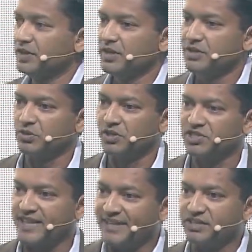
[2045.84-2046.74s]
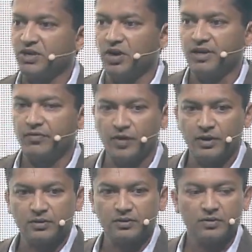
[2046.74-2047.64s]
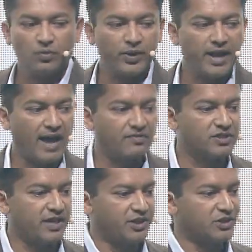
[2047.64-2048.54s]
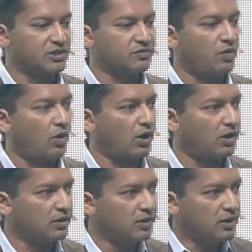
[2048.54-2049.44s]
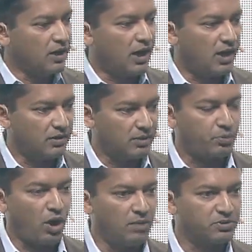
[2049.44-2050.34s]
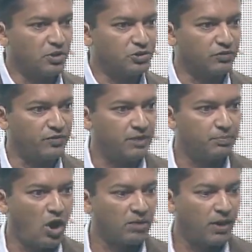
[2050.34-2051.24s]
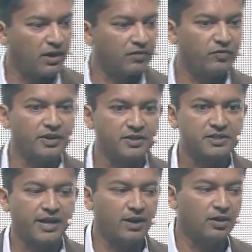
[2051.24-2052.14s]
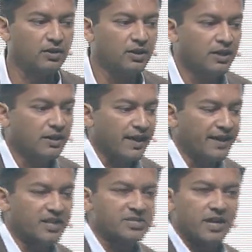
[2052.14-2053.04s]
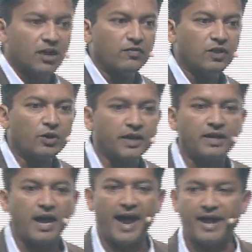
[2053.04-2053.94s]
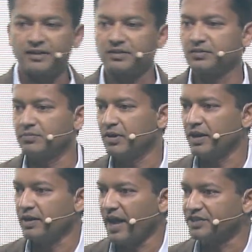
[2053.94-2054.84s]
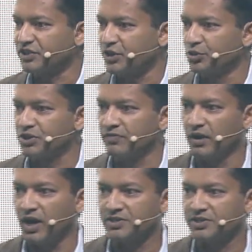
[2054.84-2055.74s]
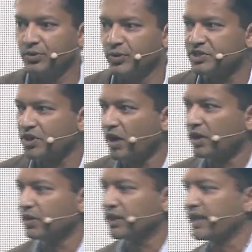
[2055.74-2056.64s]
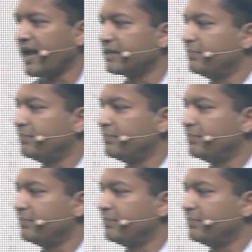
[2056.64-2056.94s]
So the stages are different. We have stages for the problem, solution fit, product market fit, and scale. And instead of looking at execution velocity, we start looking at